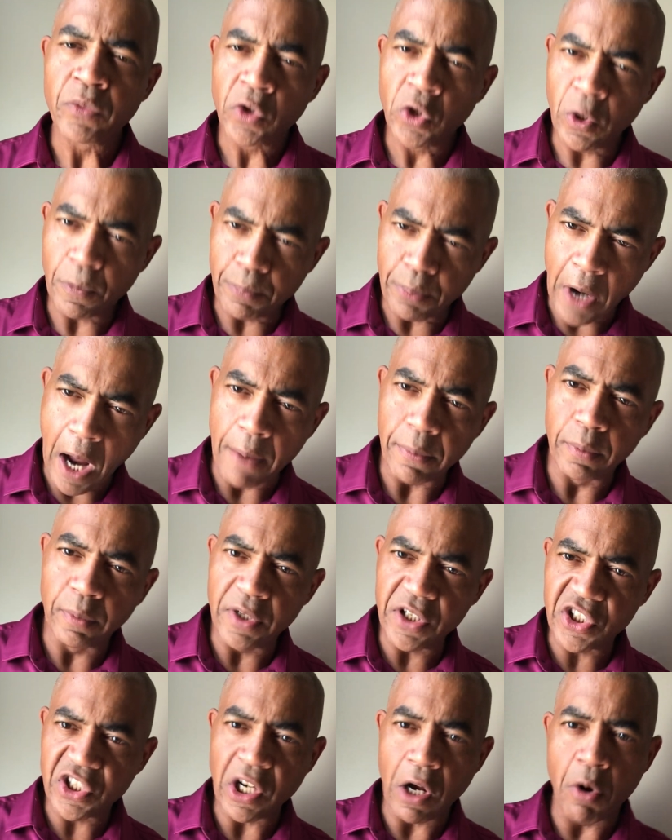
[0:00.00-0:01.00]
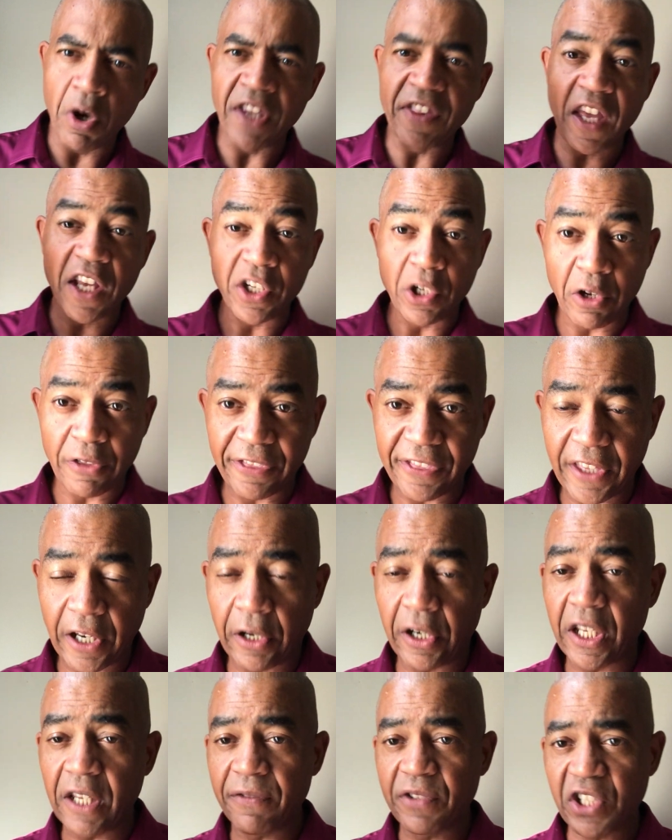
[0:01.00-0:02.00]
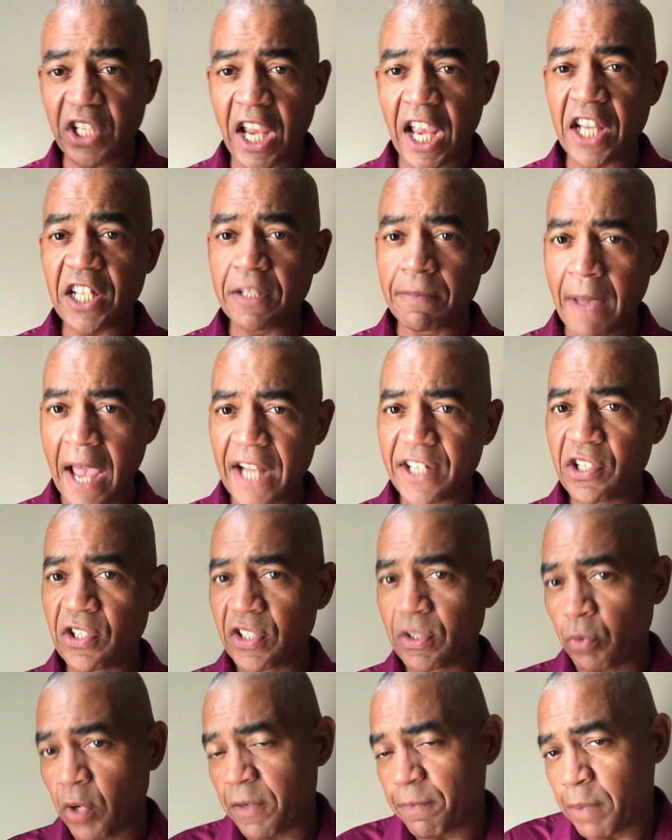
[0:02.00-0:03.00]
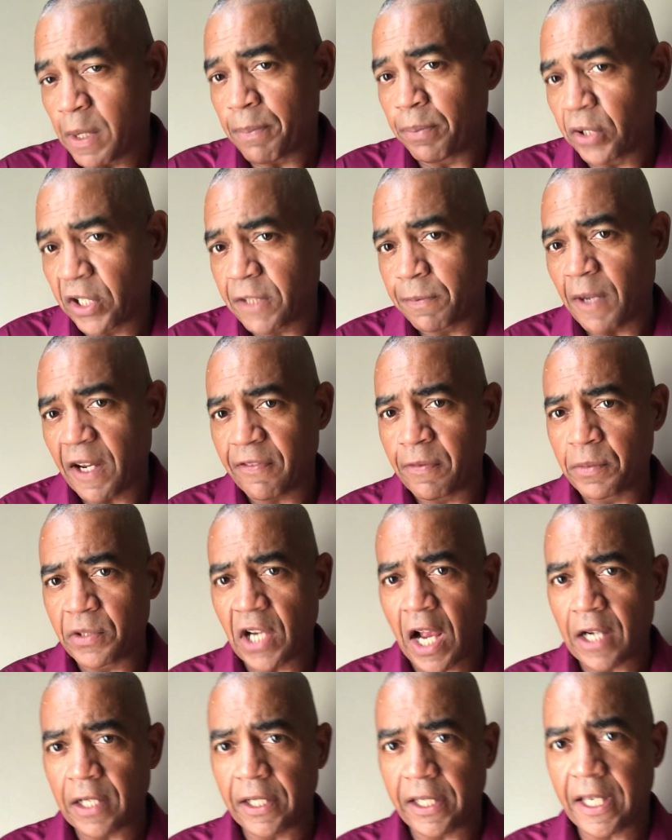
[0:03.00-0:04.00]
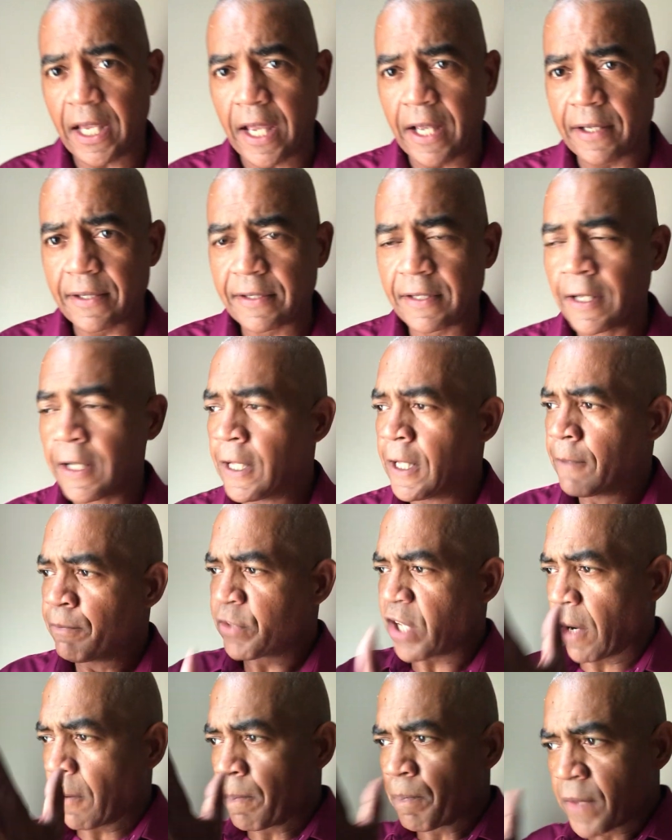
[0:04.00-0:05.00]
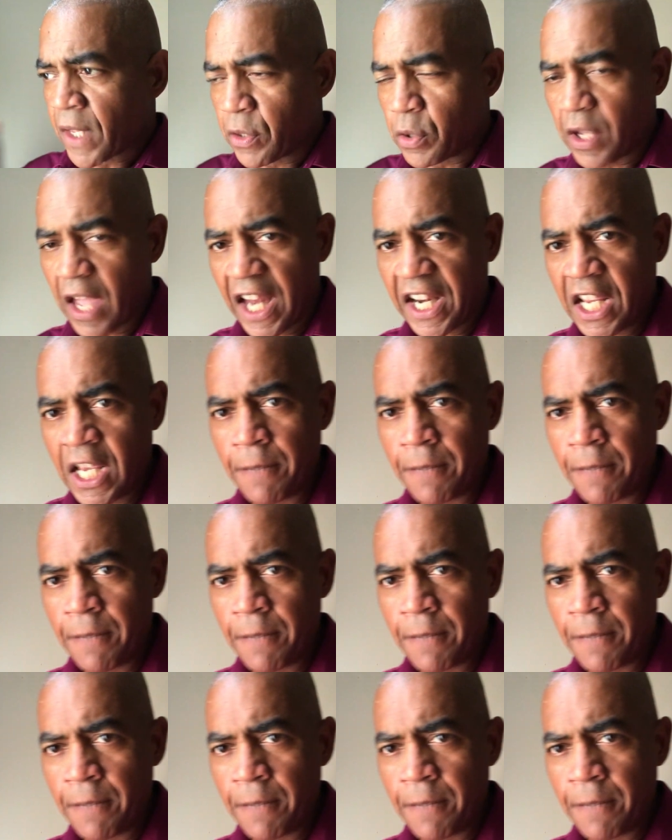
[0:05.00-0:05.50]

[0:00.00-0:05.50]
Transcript: you're probably showing that your theory of change matches what people expect from chocolate cakes. So you got